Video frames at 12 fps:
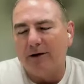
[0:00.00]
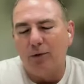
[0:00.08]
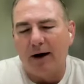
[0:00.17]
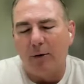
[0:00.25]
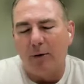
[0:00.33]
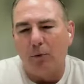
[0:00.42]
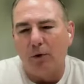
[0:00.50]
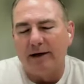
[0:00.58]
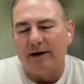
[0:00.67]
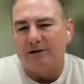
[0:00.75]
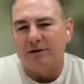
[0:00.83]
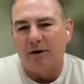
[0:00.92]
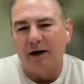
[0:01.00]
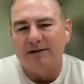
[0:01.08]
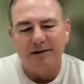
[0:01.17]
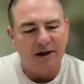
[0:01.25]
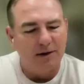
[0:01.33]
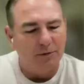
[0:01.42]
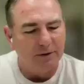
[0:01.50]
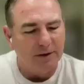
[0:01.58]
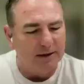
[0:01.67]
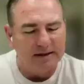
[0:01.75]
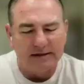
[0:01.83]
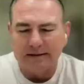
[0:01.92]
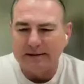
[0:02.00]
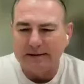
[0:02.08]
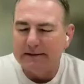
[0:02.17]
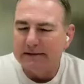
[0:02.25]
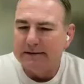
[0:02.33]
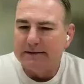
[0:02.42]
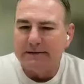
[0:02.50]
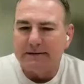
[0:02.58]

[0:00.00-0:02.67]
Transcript: How do you help winning? So I just think with kids,